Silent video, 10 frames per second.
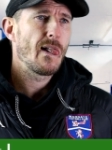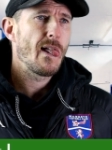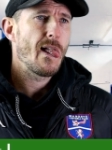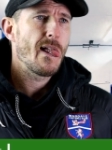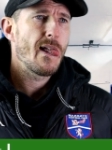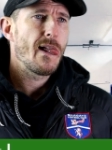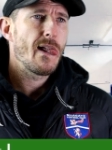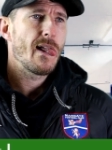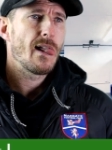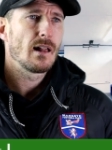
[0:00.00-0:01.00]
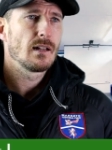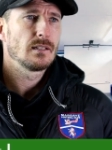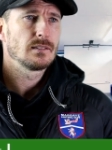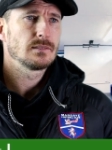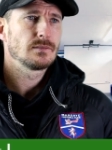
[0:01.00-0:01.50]
Um, going in two nil
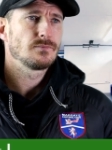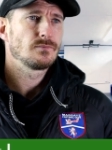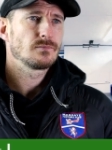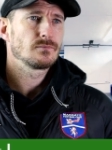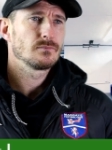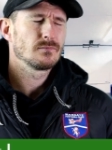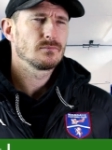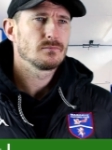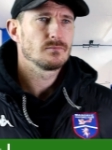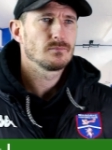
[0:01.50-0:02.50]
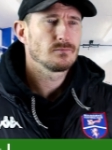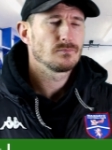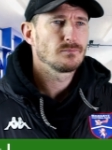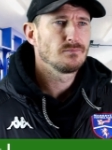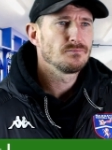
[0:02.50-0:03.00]
down at half-time is
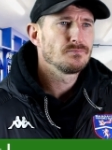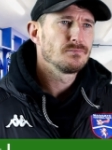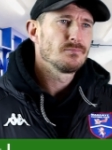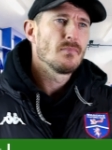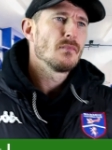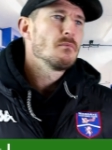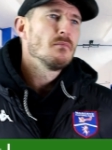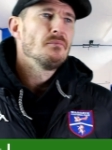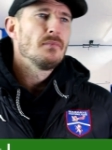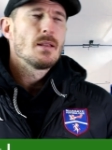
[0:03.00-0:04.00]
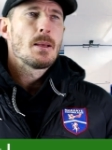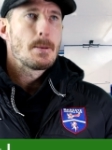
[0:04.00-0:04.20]
never favourable, of course.